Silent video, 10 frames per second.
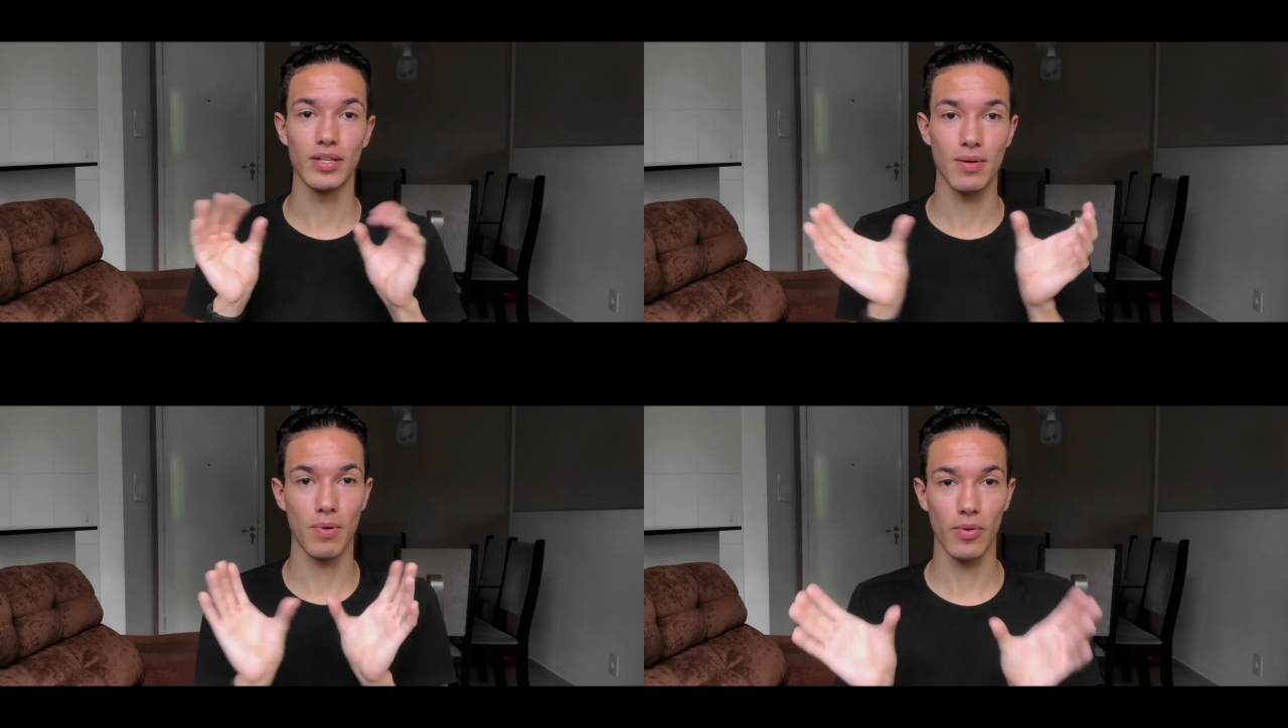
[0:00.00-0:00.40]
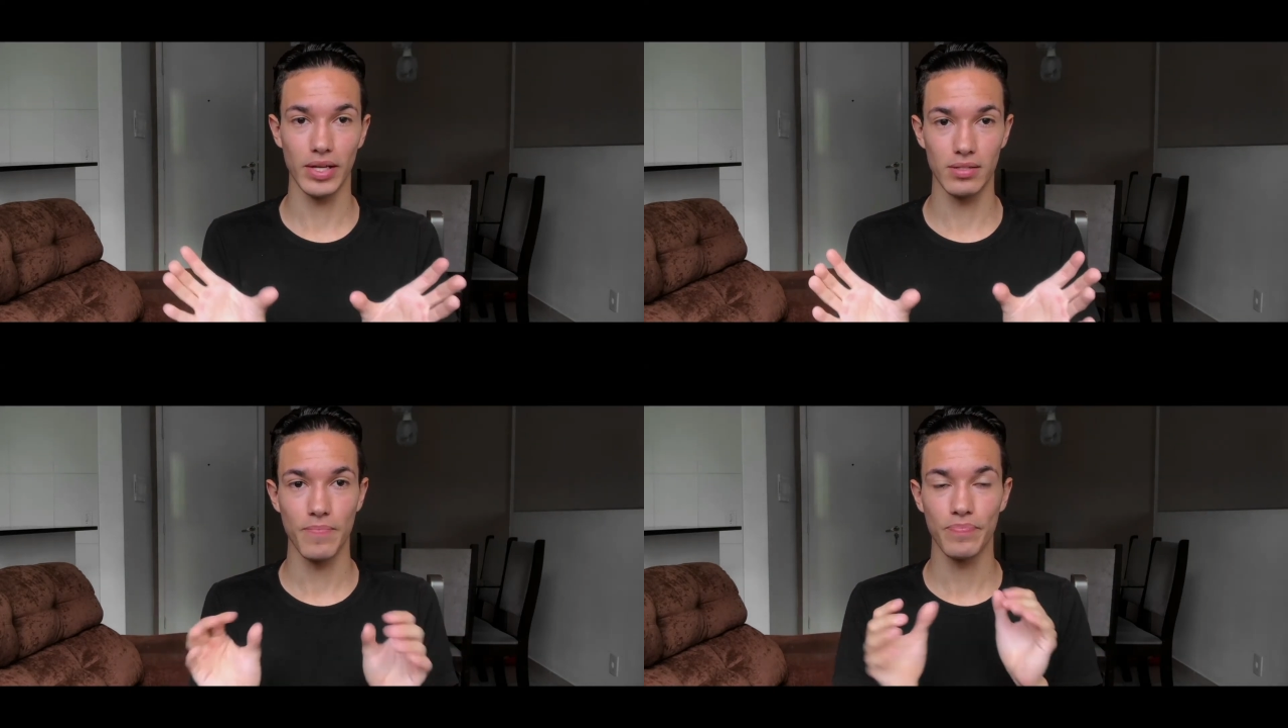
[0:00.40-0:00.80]

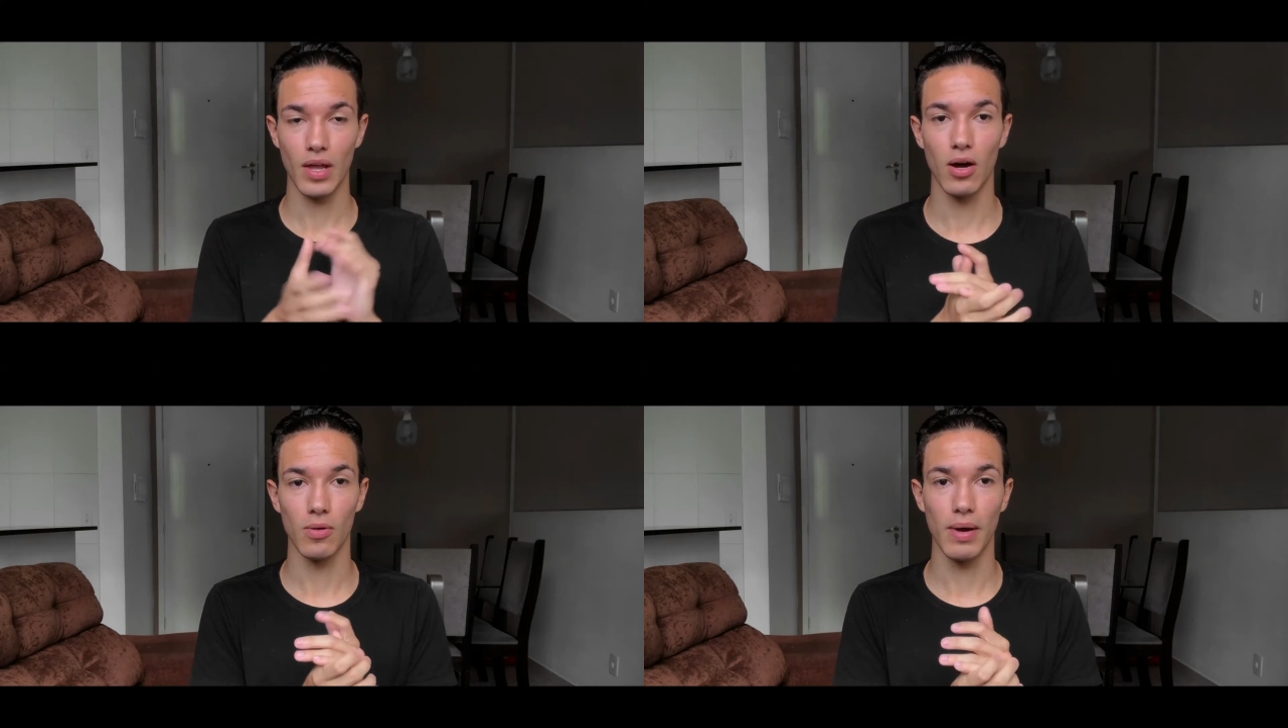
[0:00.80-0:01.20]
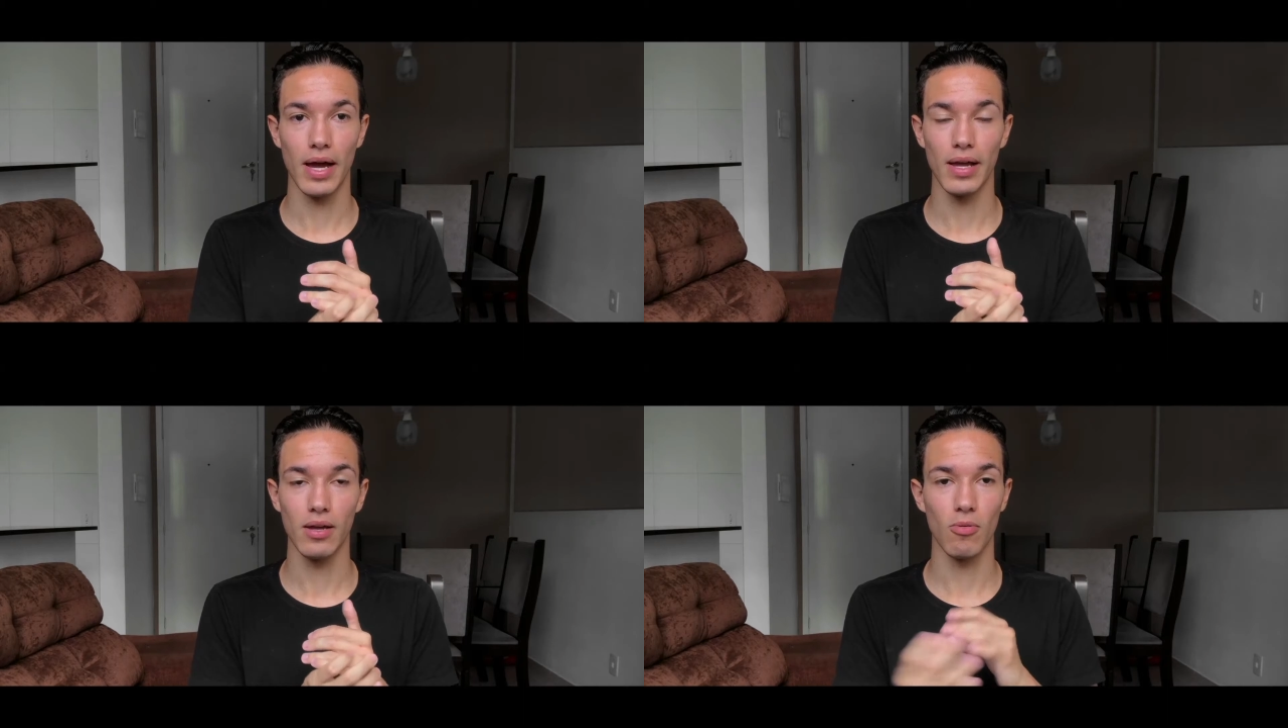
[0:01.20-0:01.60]
separate on
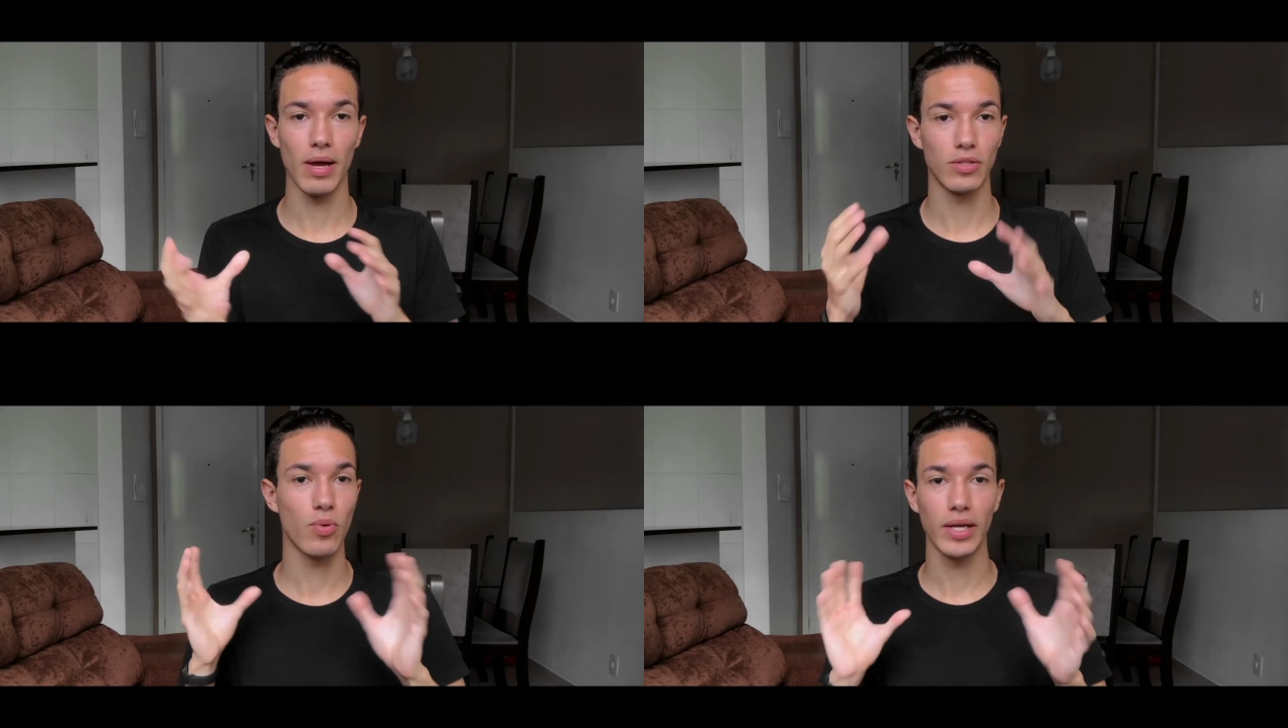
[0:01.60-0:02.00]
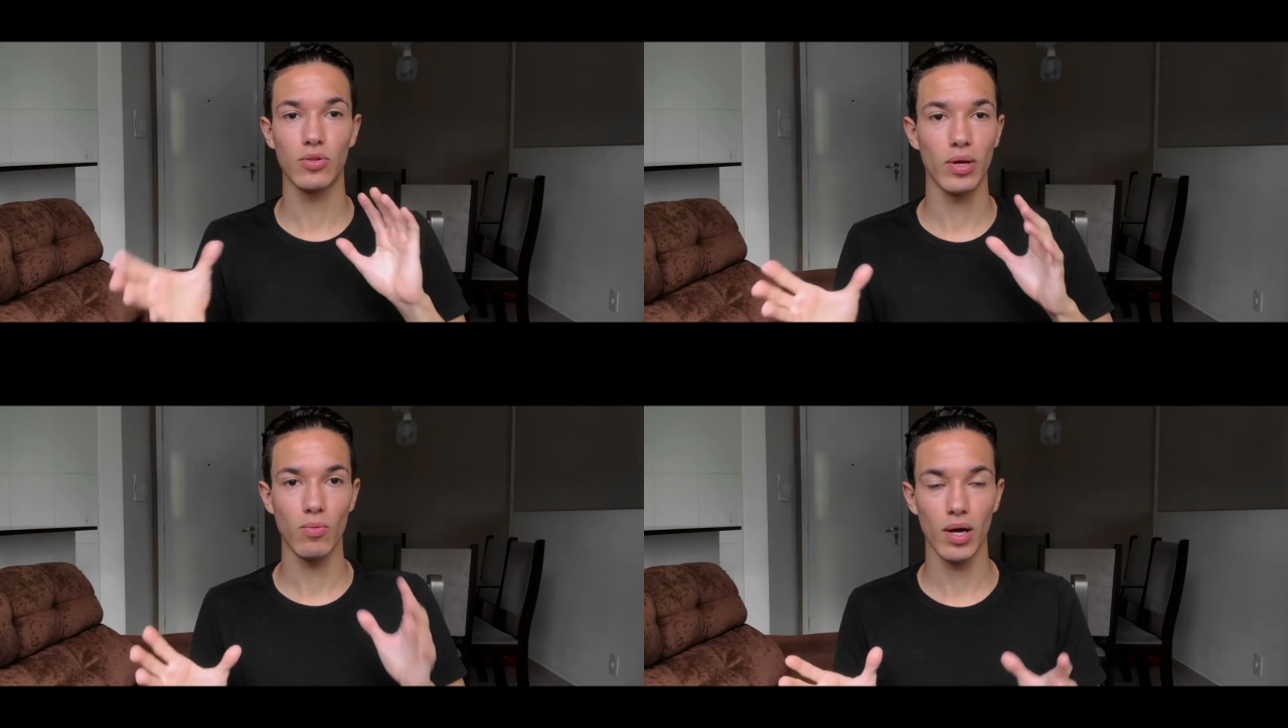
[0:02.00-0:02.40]
my
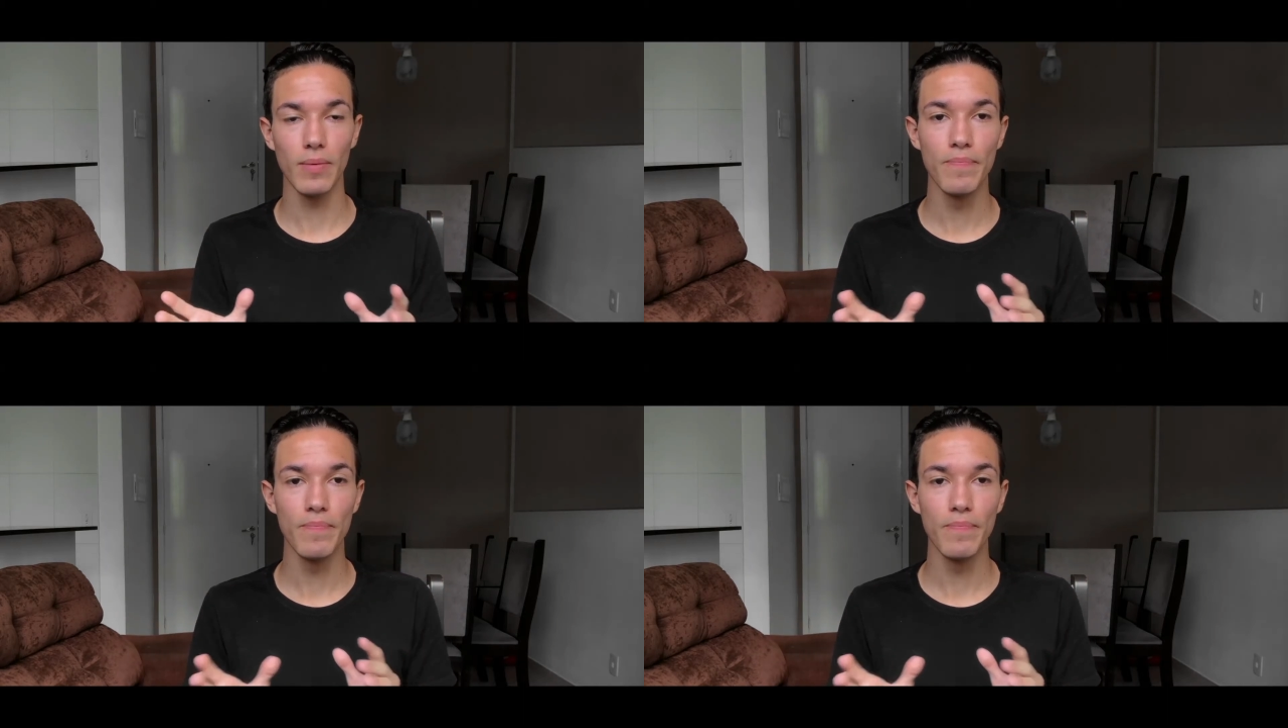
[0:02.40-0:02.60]
2021